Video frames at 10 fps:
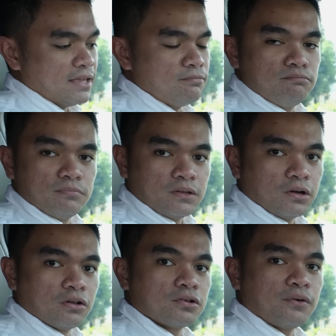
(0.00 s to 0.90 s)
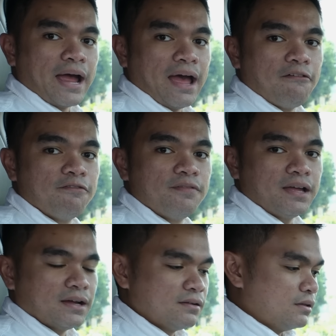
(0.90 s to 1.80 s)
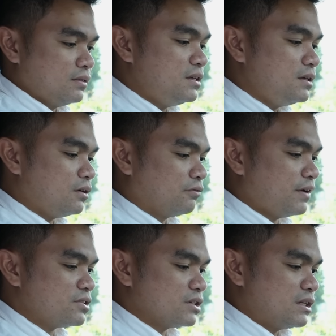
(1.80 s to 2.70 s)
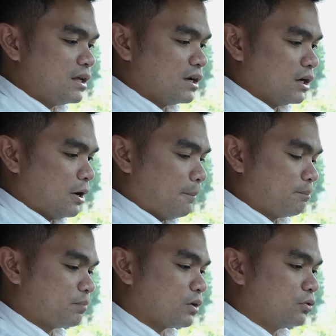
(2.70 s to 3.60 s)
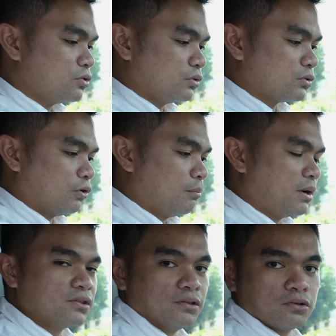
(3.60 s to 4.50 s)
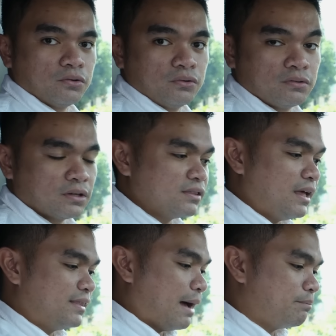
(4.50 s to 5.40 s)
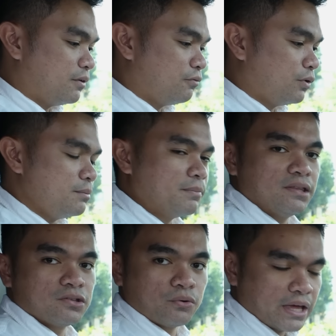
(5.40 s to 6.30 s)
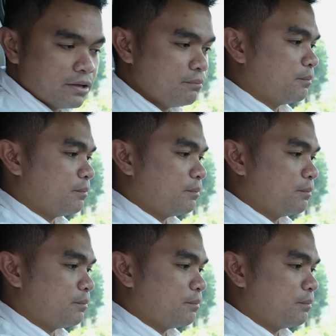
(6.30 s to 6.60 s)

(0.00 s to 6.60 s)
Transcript: and you also have the conventional um, cruise control button. So not the adaptive one, but it's okay.